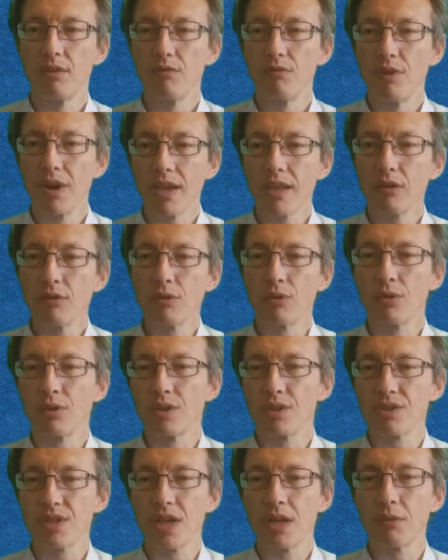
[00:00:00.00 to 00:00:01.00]
Regular
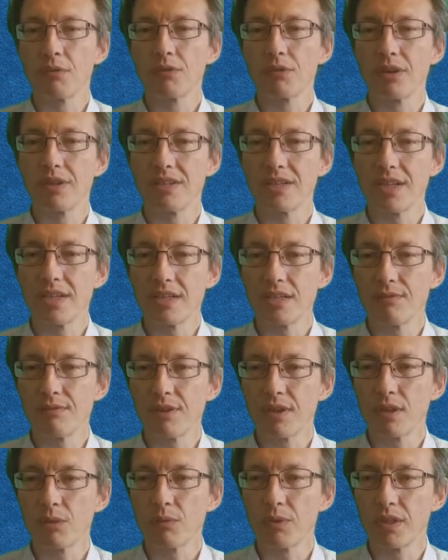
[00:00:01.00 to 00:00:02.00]
audits help to
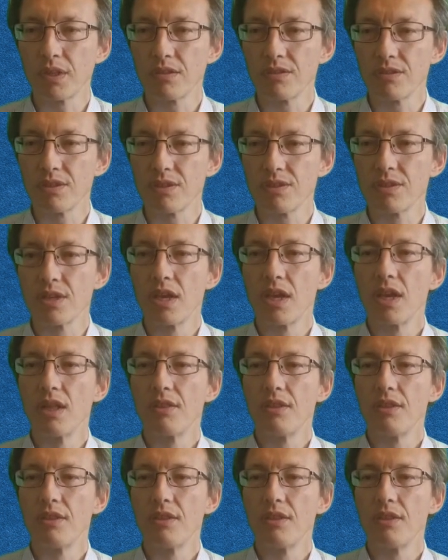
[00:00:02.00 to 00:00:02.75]
identify the weaknesses